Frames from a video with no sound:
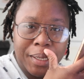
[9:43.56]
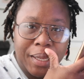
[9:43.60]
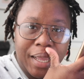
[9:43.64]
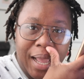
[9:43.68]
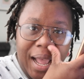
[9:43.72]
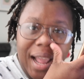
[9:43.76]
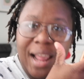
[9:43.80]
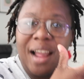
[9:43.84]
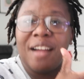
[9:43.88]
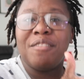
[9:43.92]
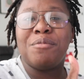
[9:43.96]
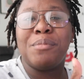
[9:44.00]

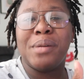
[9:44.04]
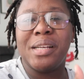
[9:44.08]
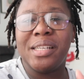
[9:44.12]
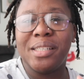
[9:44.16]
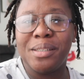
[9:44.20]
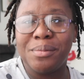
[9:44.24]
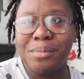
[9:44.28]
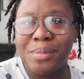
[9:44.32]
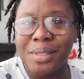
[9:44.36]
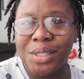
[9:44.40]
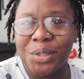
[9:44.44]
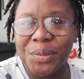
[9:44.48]
i have my
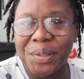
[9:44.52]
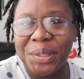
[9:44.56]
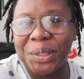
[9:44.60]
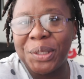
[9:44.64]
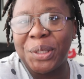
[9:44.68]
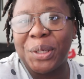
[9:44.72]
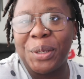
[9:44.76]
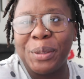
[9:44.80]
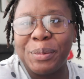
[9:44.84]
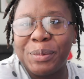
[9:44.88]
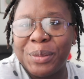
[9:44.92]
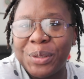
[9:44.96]
limits when
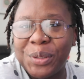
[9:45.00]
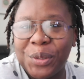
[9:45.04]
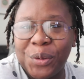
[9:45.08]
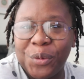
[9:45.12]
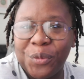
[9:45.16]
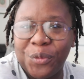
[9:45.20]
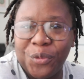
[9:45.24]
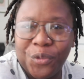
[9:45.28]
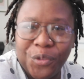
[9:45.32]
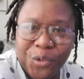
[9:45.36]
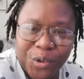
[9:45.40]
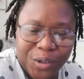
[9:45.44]
it comes
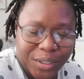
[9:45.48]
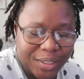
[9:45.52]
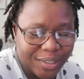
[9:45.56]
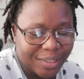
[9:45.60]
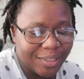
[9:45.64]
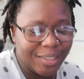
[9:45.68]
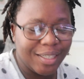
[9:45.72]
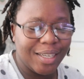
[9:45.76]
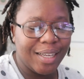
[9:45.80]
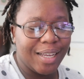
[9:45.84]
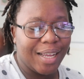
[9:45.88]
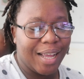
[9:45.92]
to
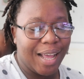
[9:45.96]
fun